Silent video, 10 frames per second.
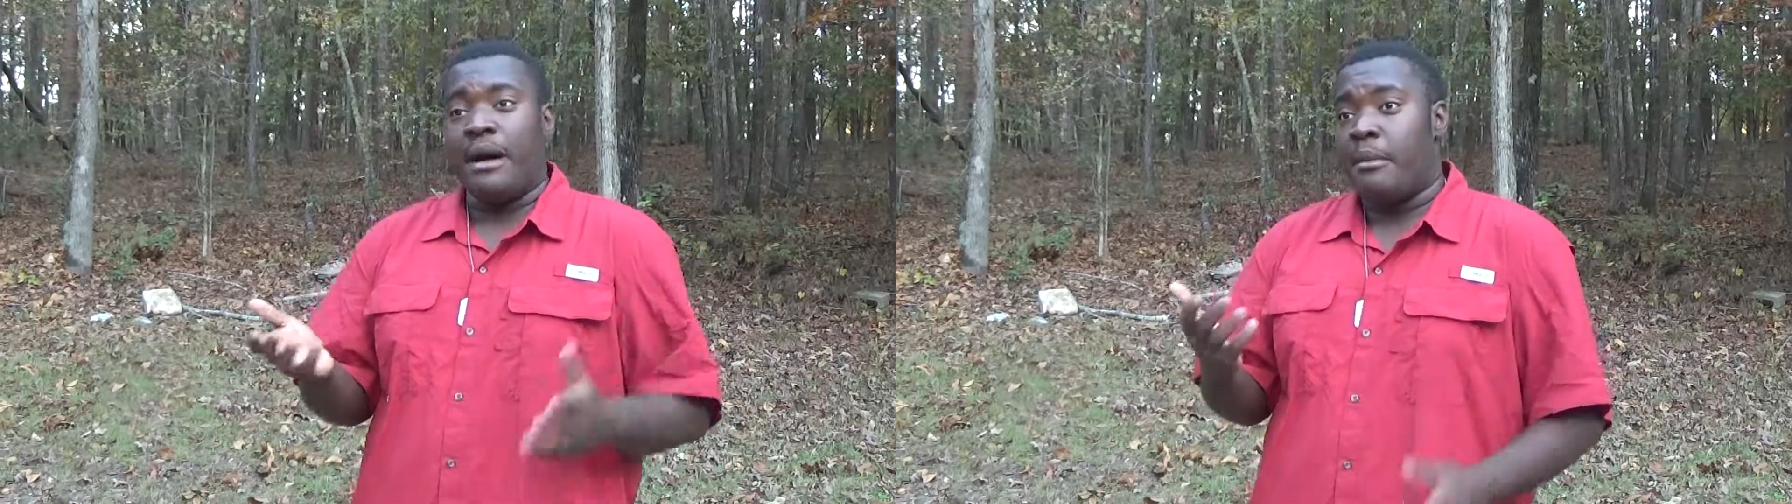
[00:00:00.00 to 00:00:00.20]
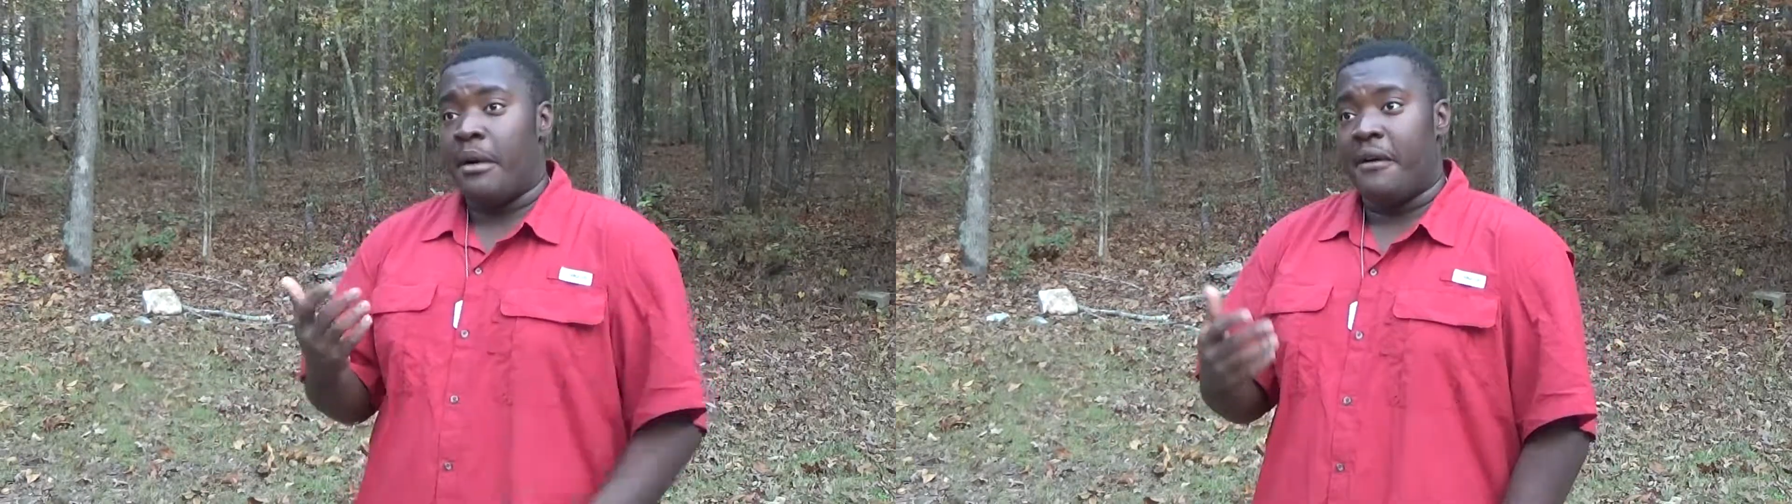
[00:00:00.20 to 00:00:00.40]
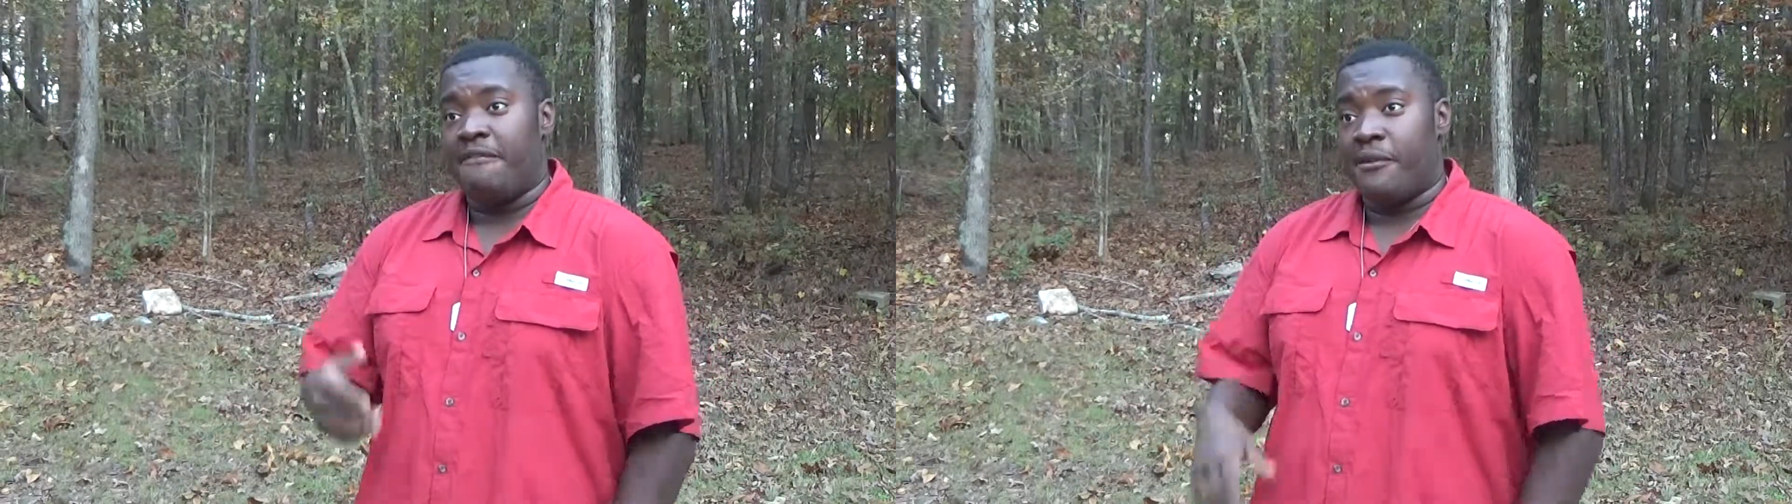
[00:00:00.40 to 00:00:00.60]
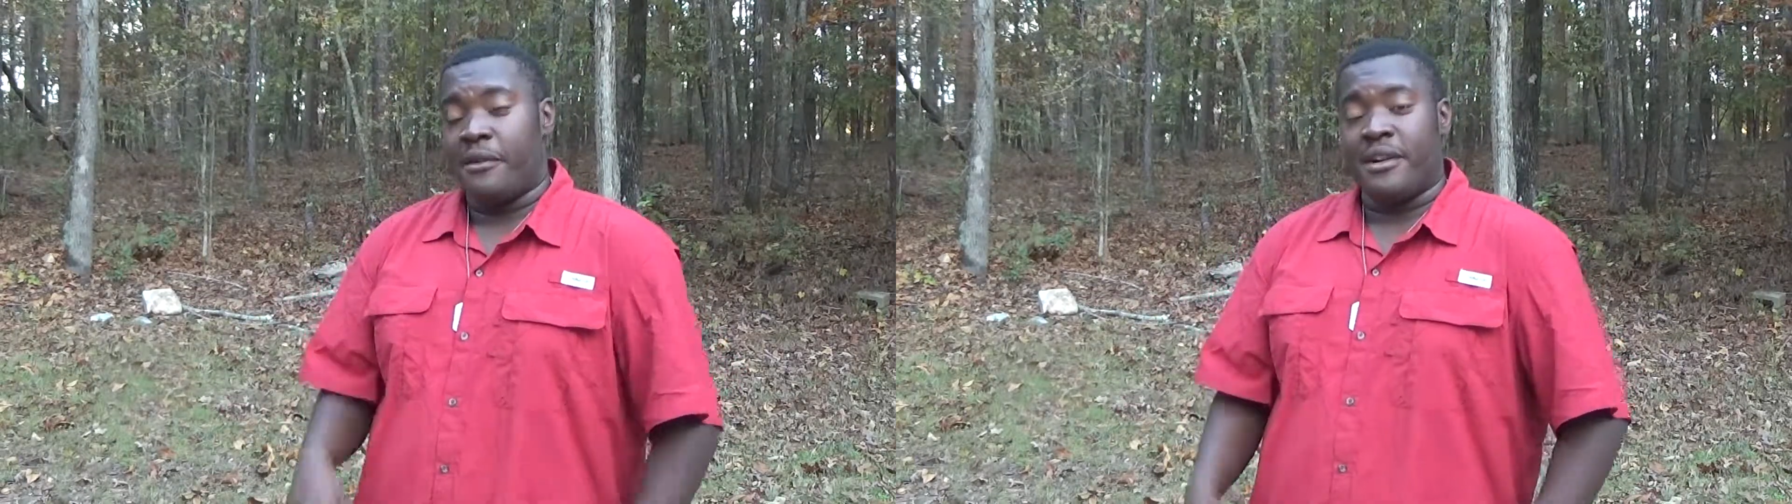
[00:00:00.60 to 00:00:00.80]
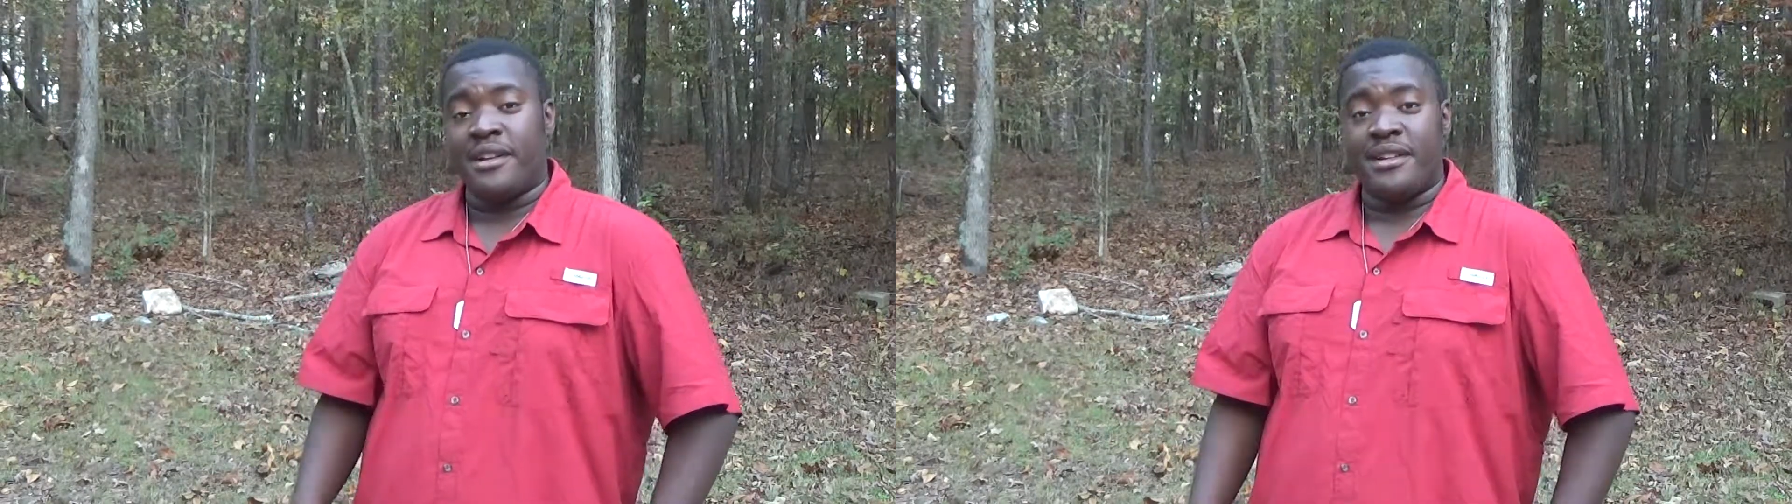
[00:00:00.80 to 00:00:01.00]
I'm all
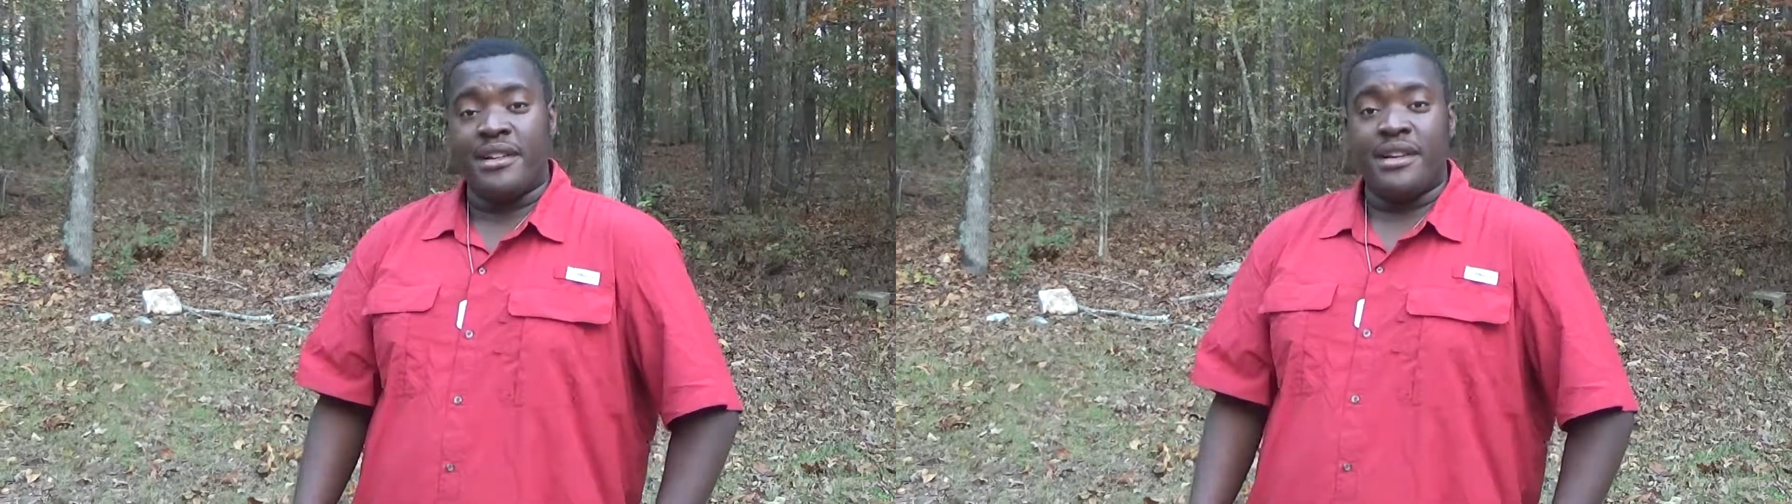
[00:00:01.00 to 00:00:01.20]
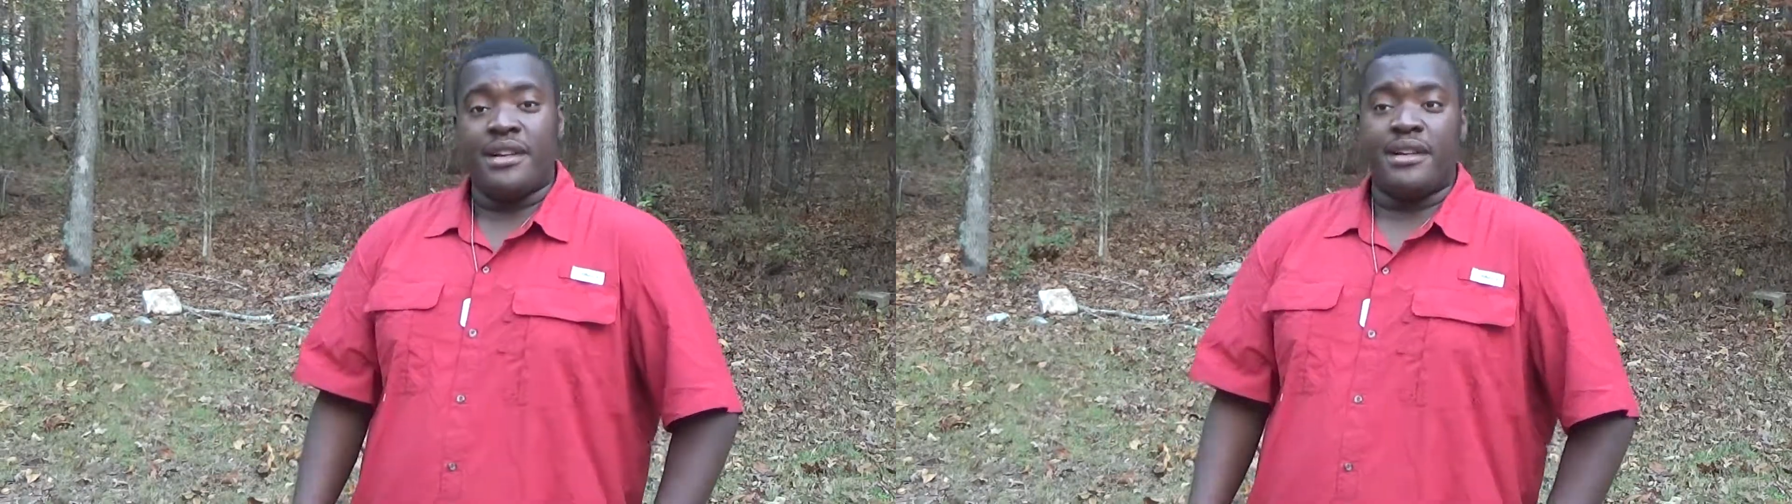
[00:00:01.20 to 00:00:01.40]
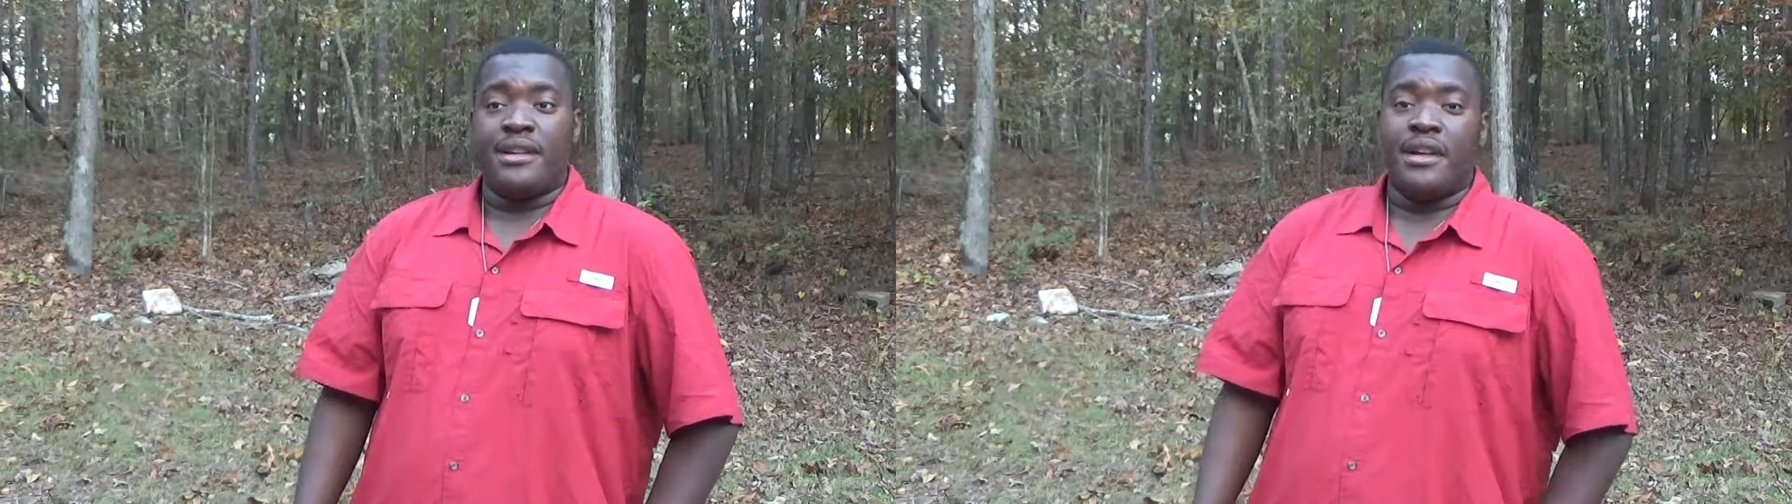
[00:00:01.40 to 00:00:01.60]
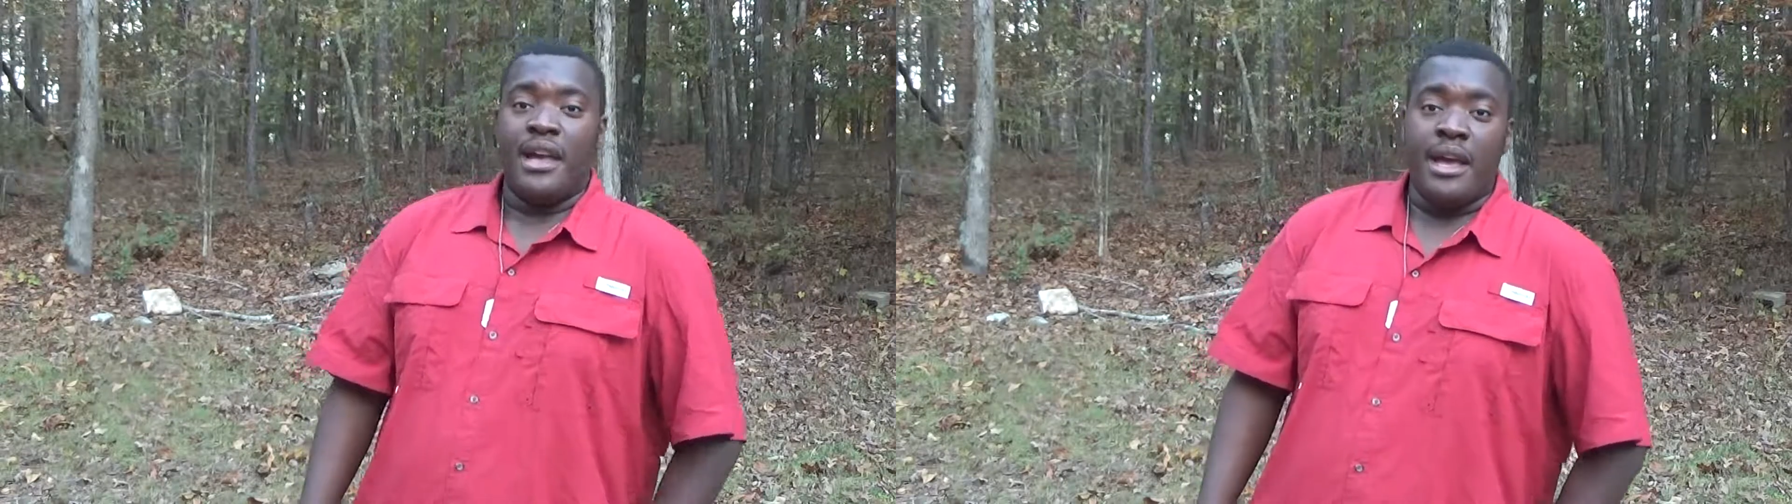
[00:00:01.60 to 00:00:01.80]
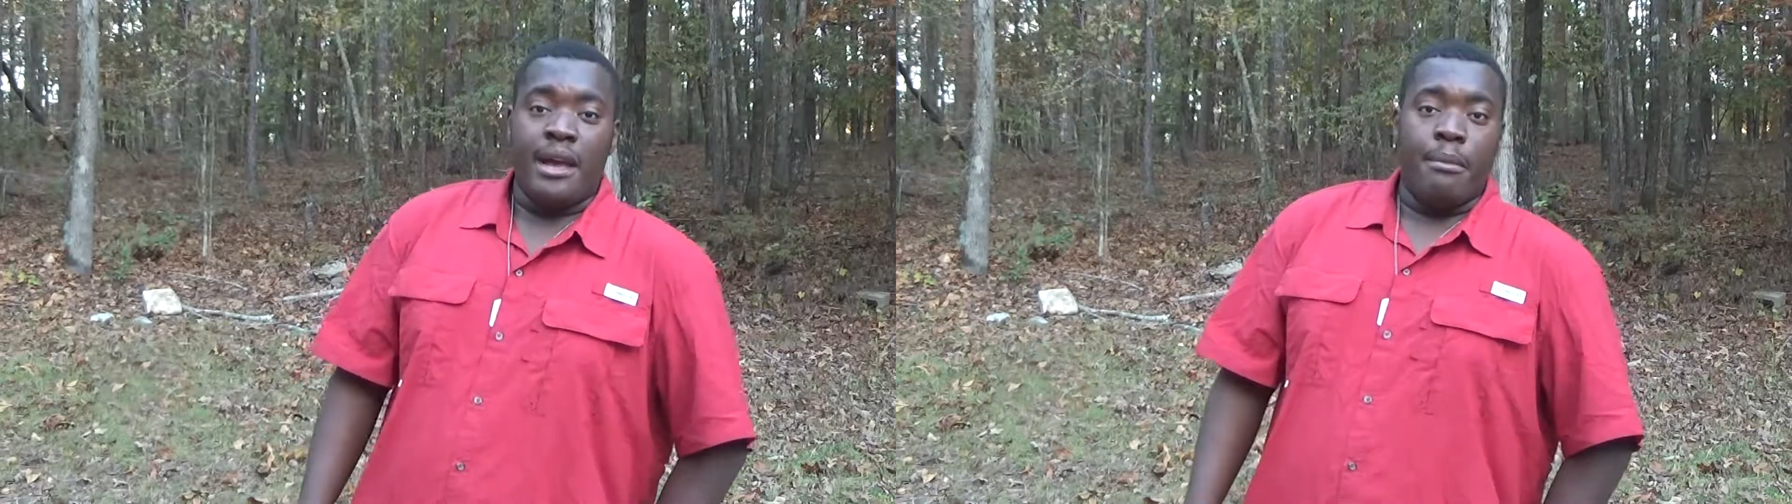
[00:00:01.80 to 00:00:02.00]
for
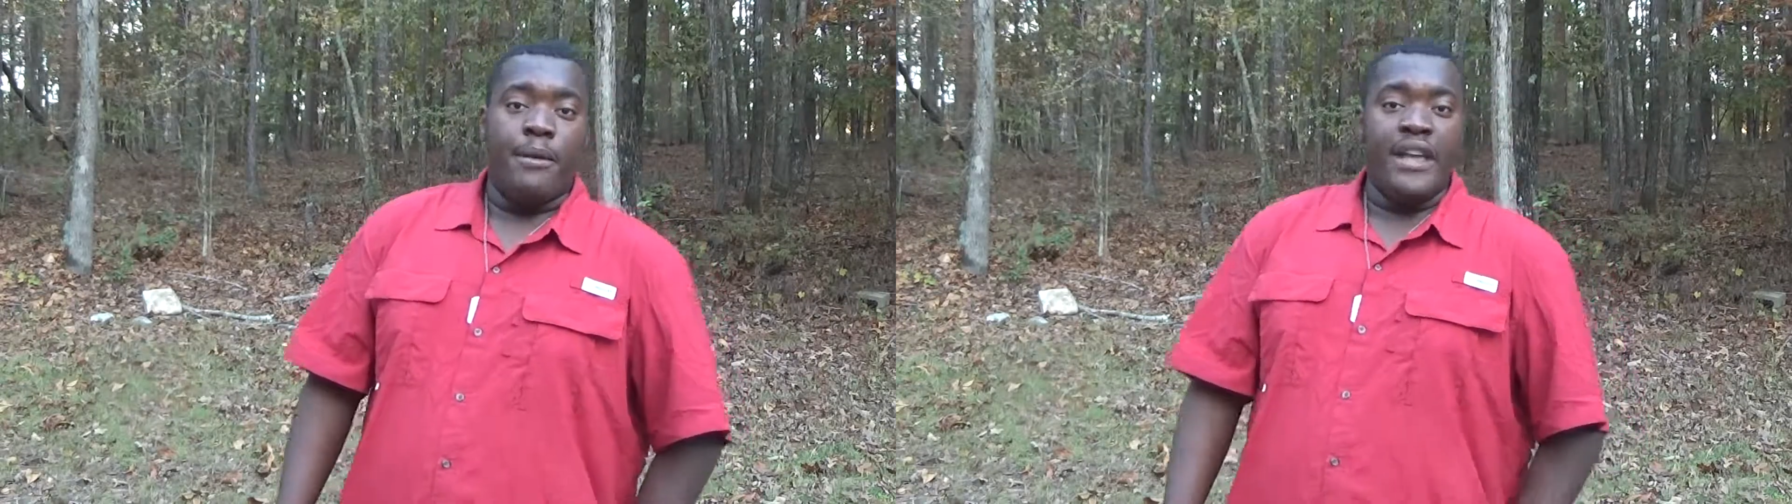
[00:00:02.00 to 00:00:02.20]
it.